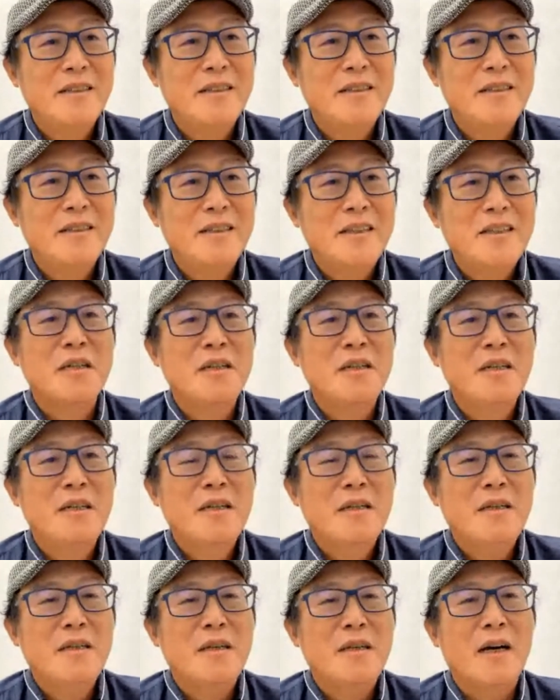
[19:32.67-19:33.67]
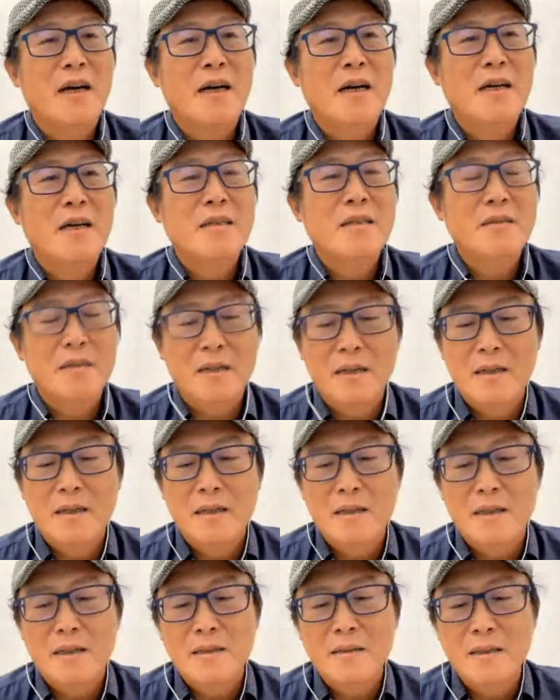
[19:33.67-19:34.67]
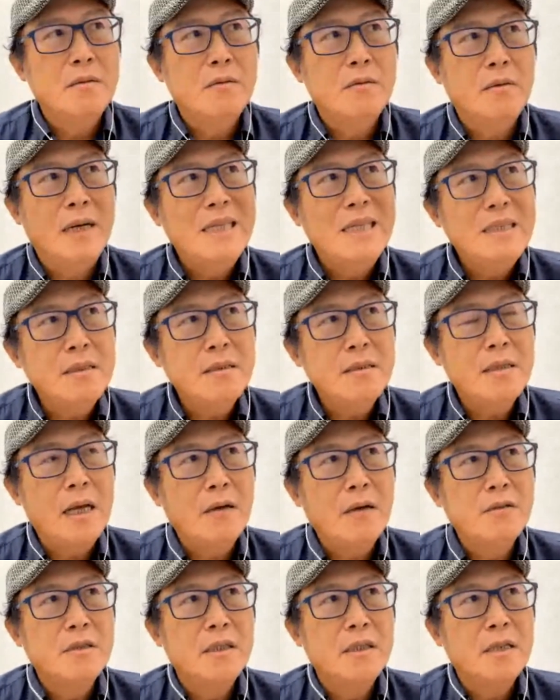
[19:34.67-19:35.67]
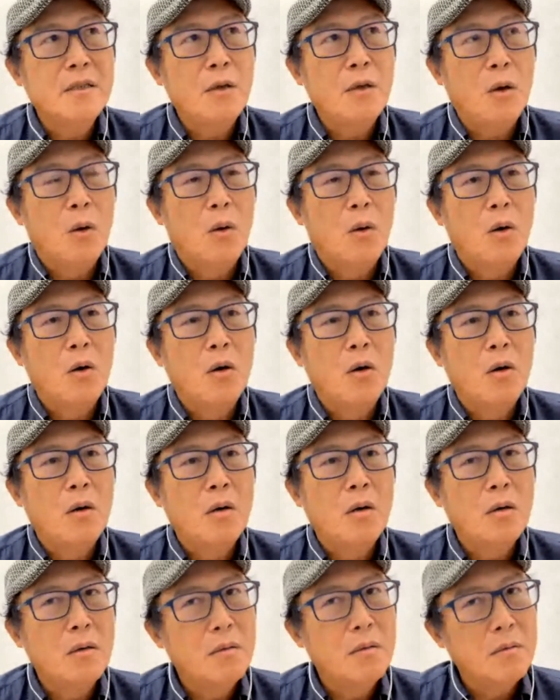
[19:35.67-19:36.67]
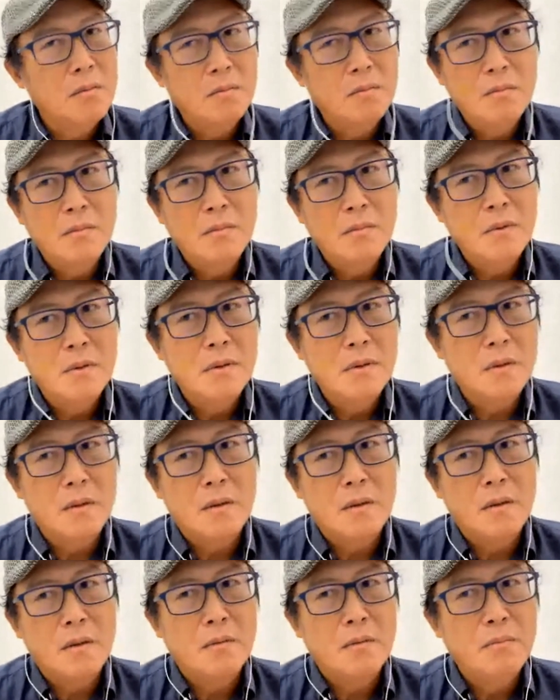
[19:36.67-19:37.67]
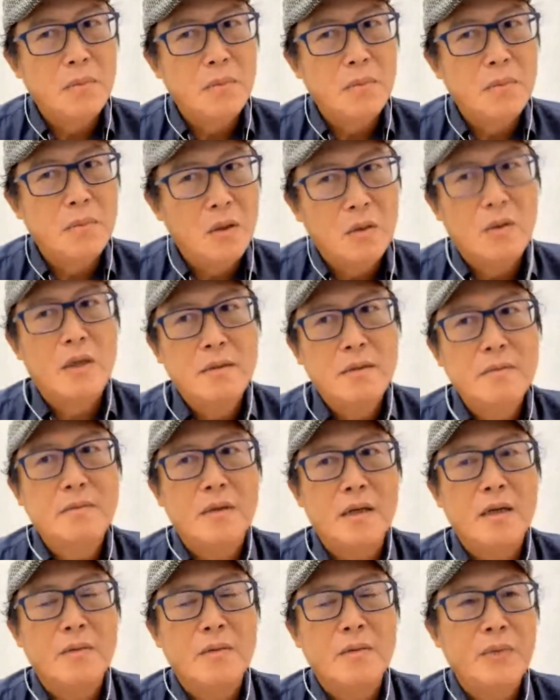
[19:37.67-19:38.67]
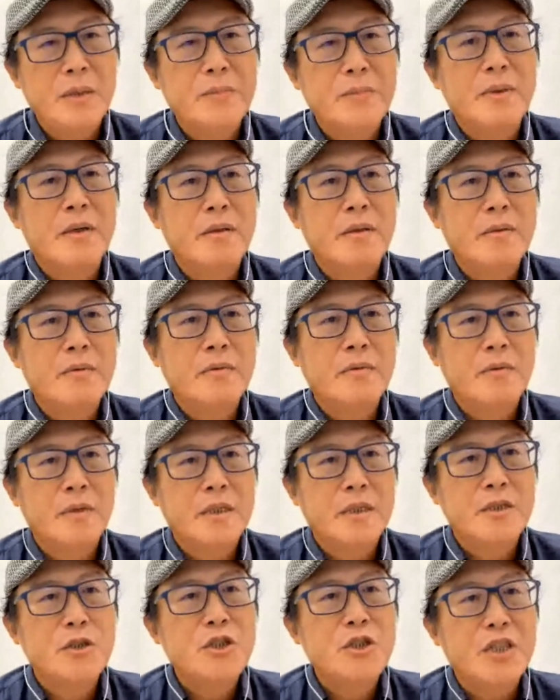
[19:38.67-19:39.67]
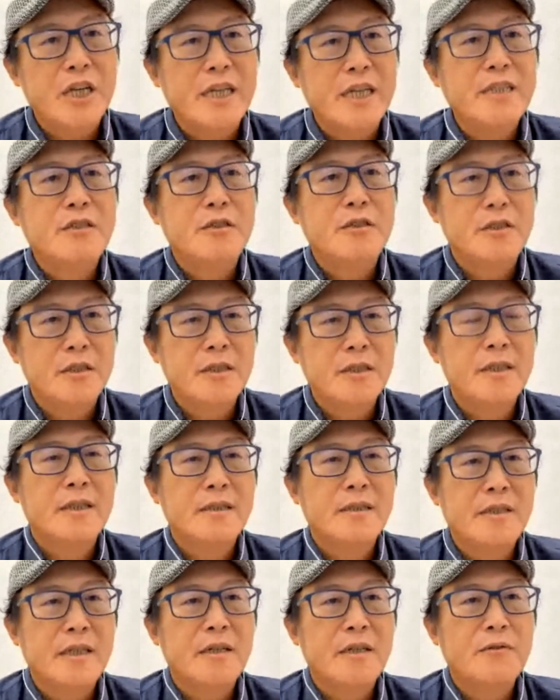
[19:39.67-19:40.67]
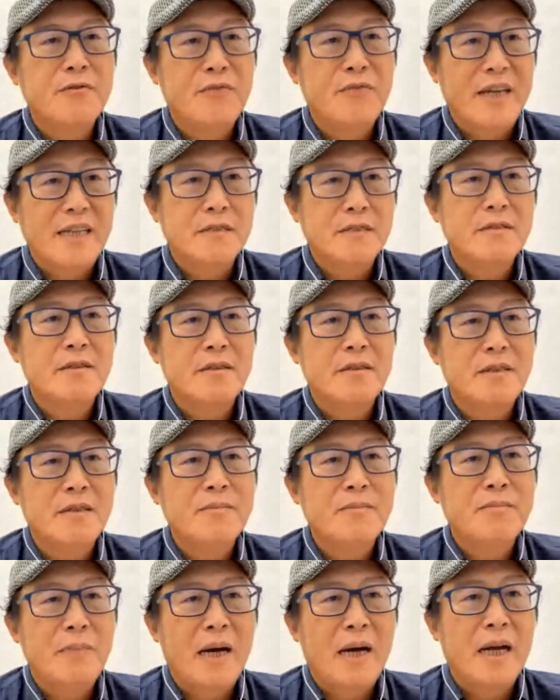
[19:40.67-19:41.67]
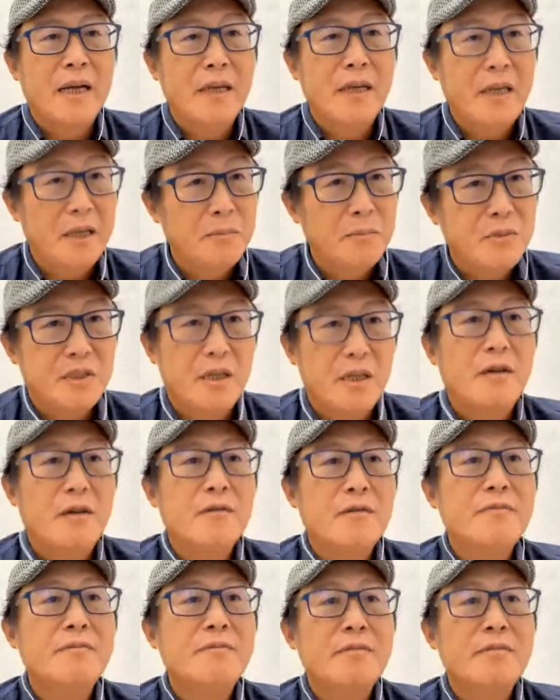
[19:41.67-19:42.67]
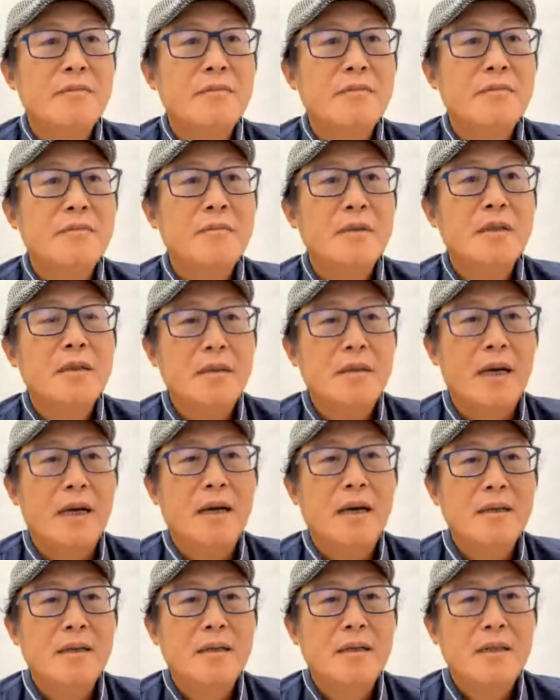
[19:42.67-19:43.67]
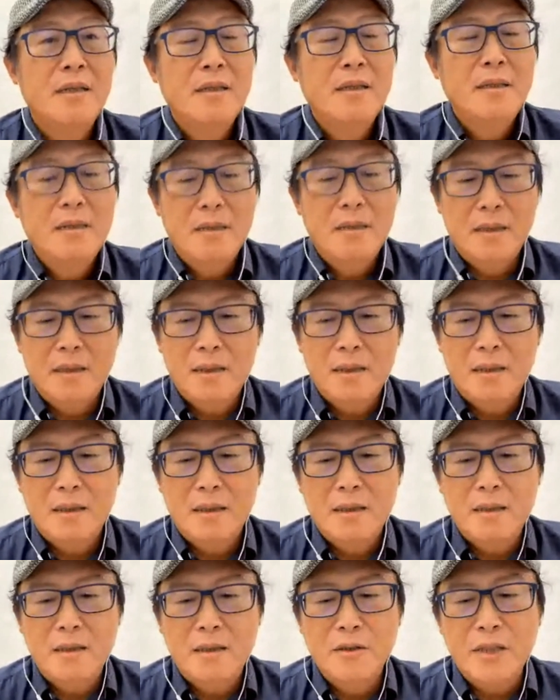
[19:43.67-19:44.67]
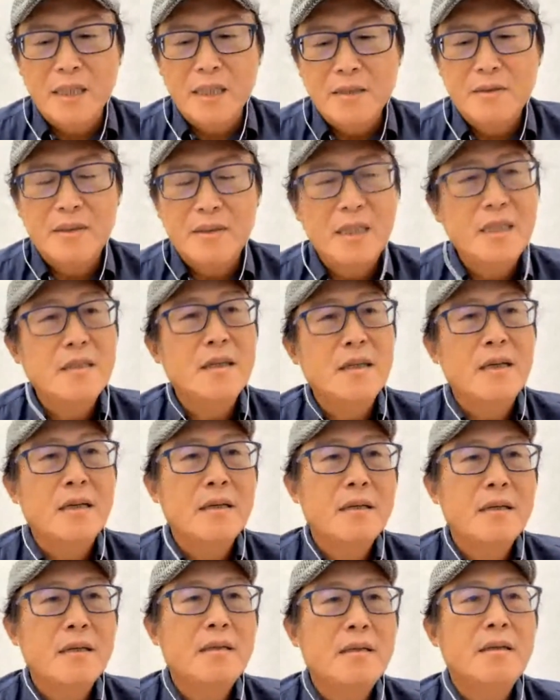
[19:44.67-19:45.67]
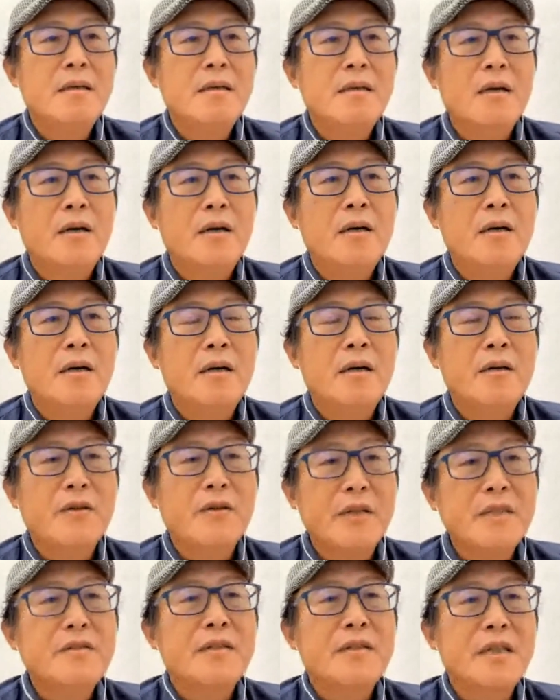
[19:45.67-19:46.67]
Yeah, he do this person. They have 1,000 or more people was changed their thing by himself. Yeah. You can see